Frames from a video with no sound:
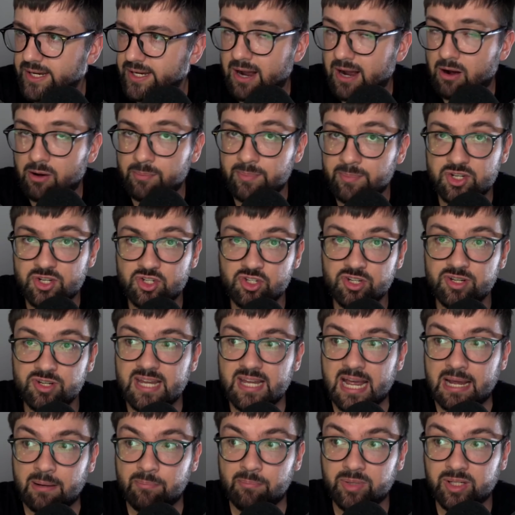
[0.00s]
now I
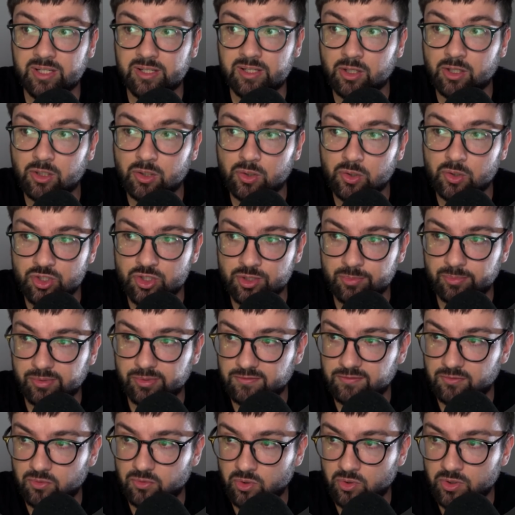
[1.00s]
mentioned ambient occlusion
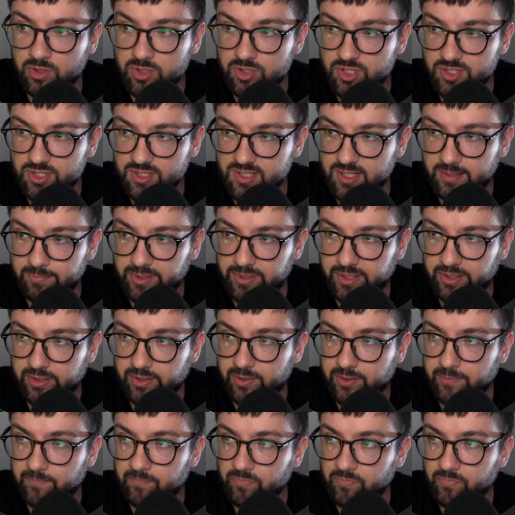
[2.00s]
before. Just up here